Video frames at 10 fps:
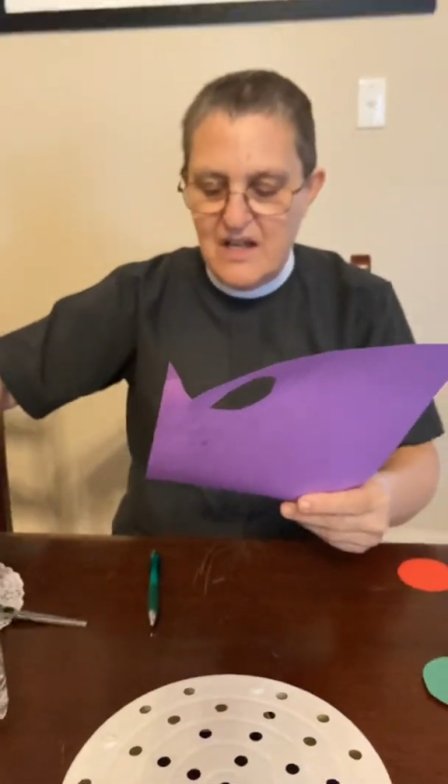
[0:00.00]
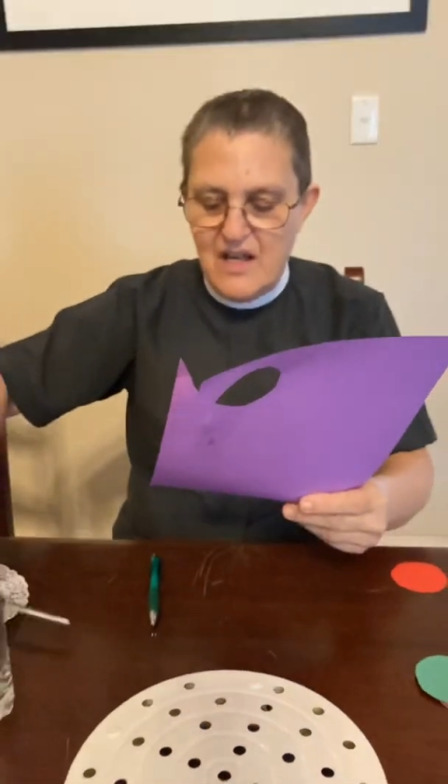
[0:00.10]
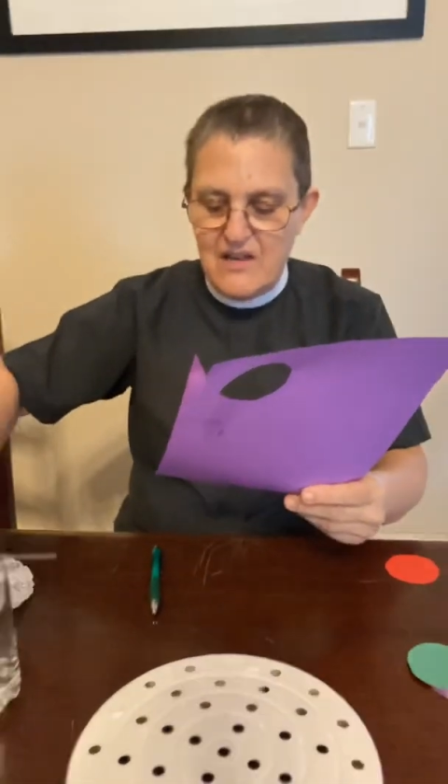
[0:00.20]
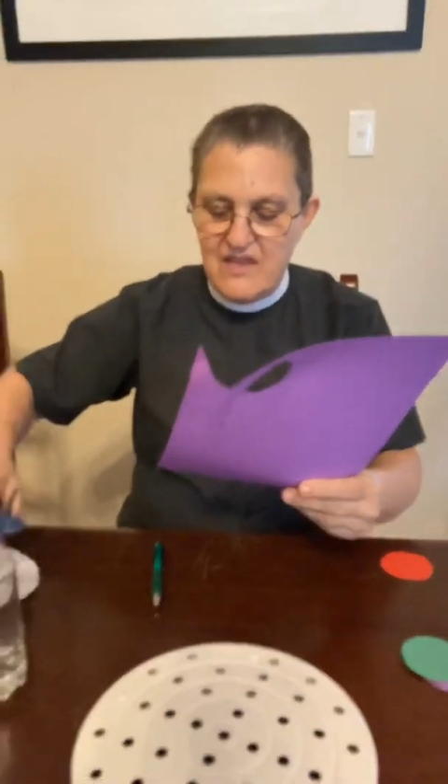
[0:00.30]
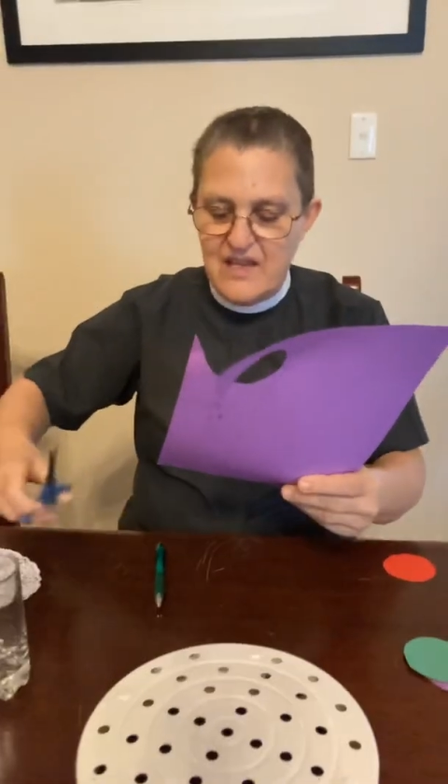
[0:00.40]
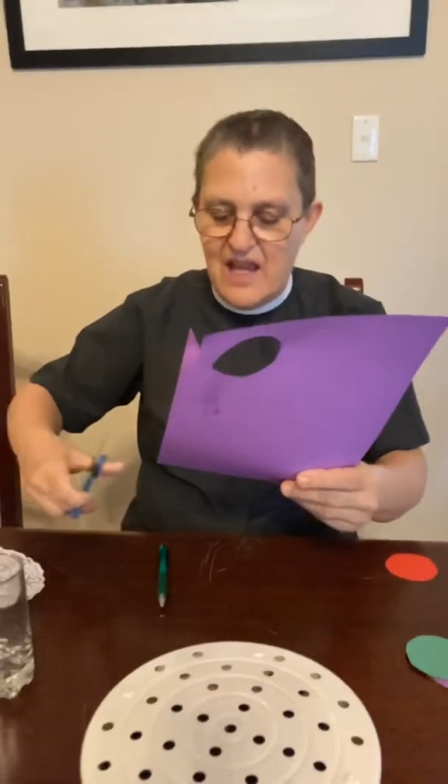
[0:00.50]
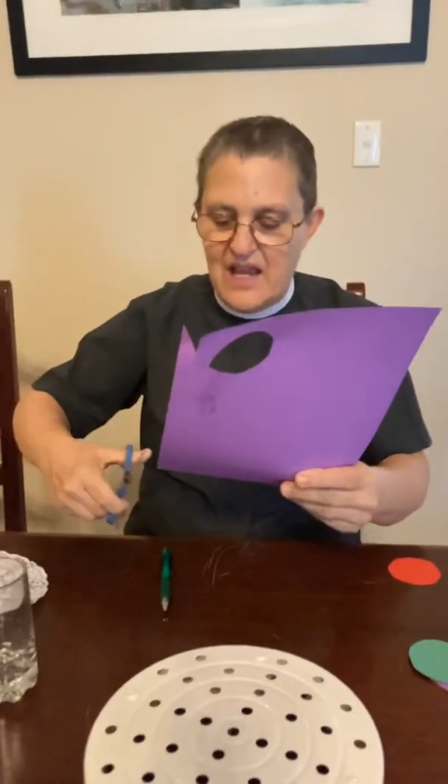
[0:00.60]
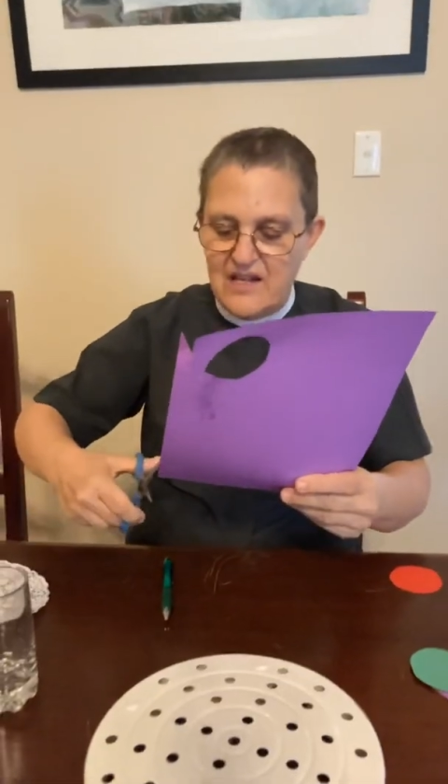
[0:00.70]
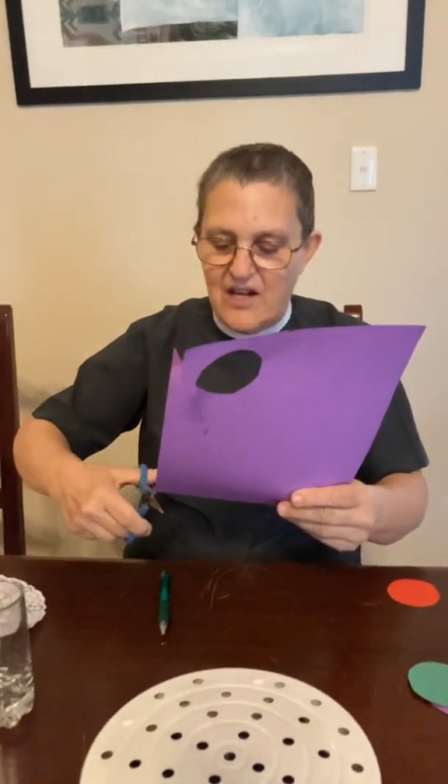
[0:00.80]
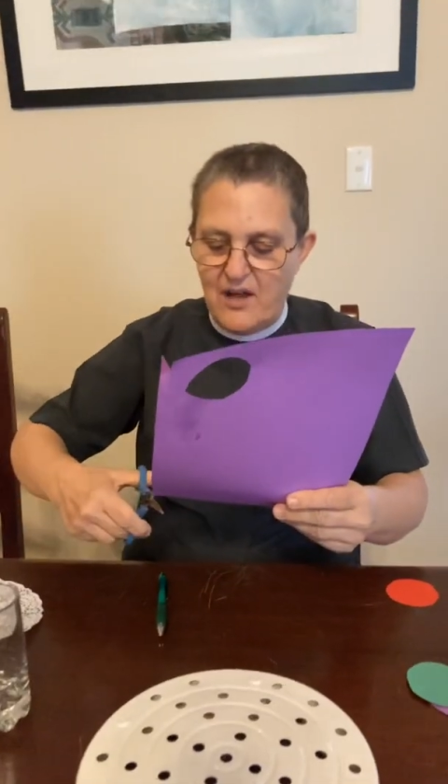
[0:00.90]
And
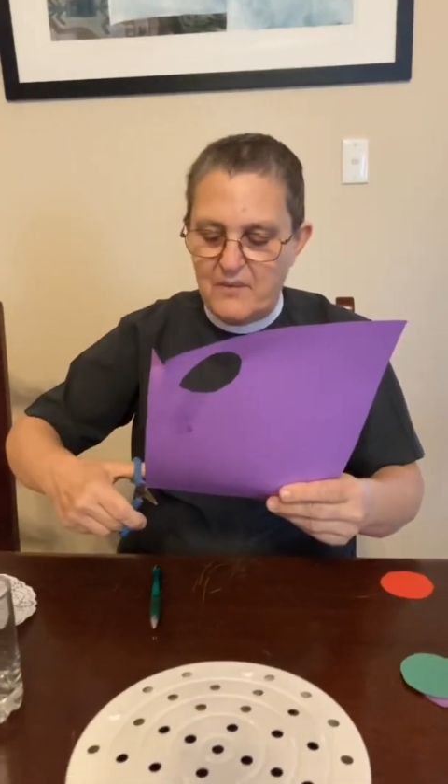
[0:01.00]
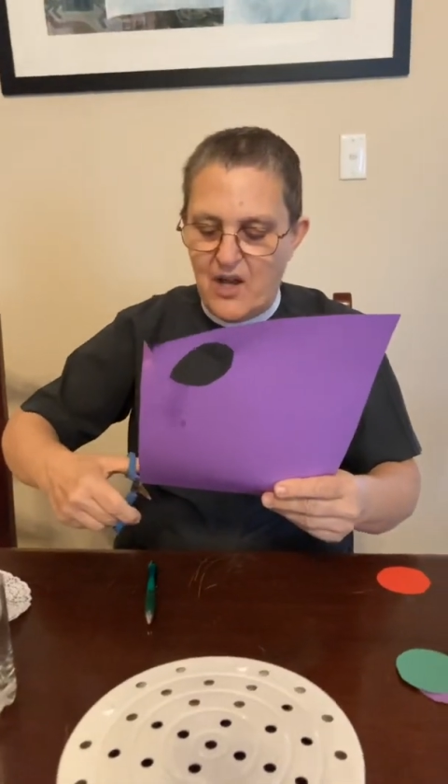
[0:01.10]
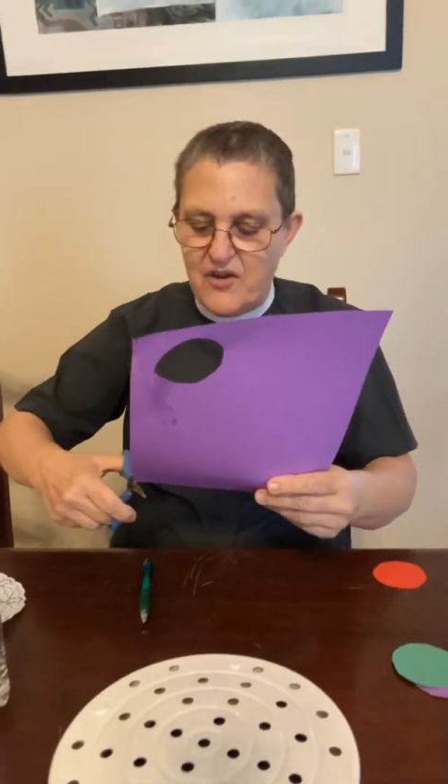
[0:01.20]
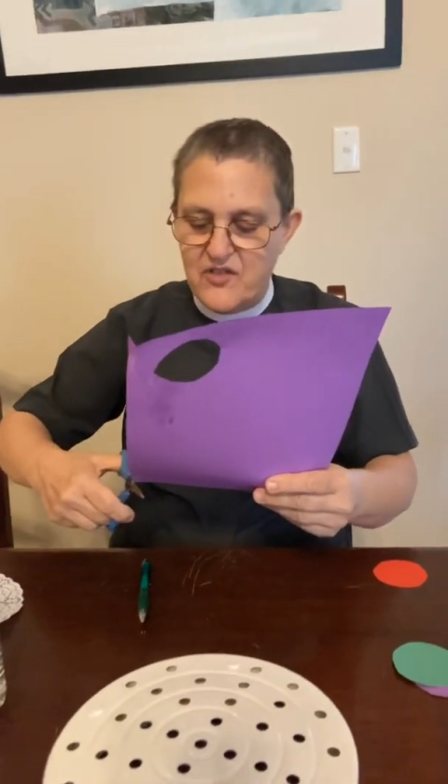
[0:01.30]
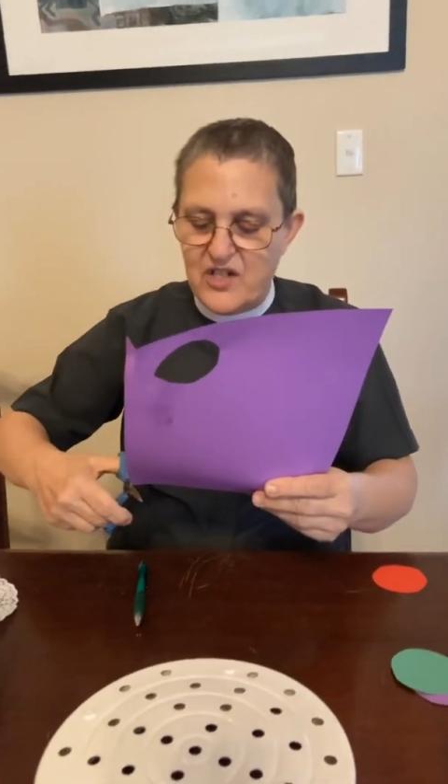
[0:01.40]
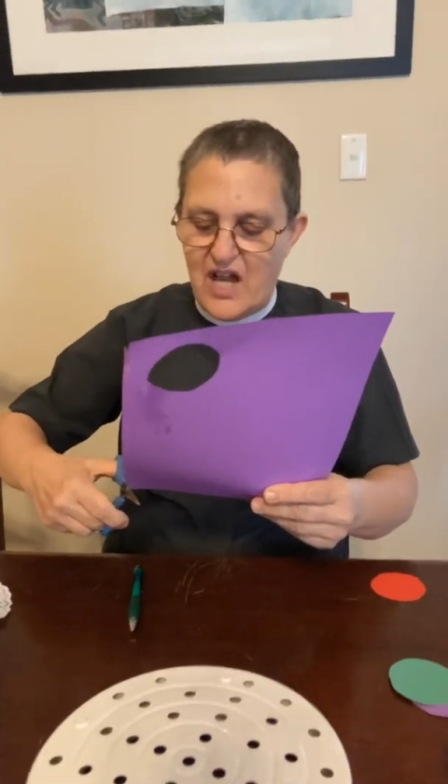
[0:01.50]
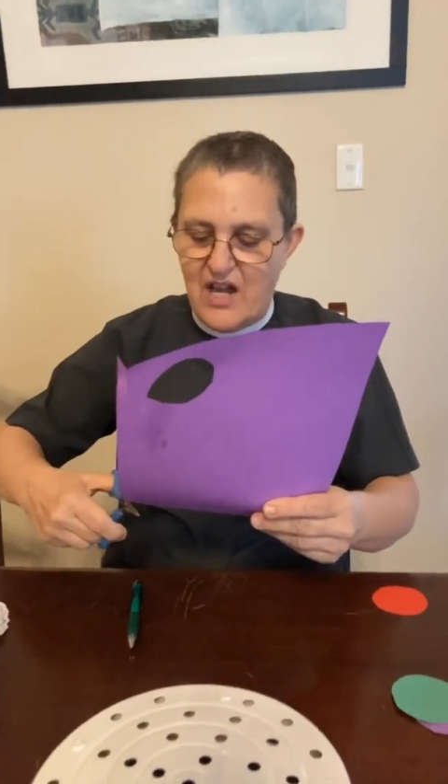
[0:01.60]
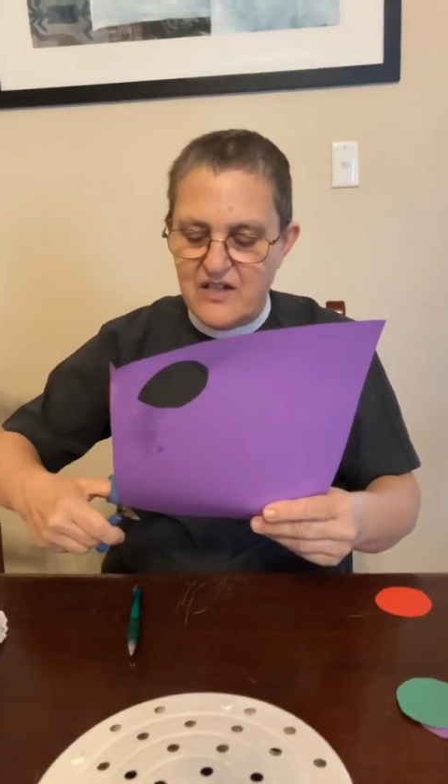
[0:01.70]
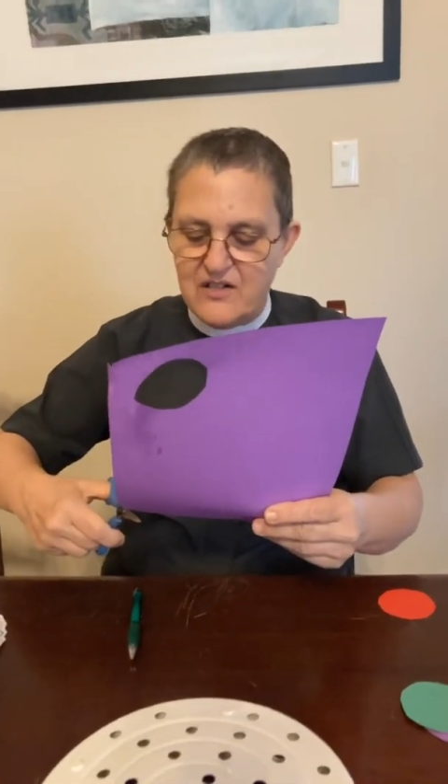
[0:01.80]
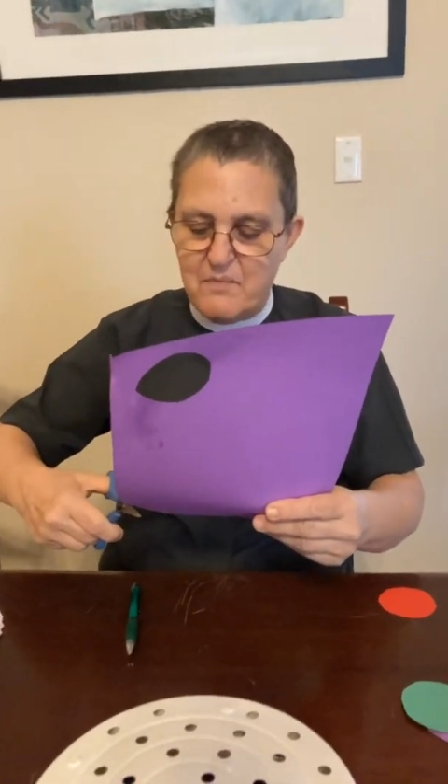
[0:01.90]
then I'm going to cut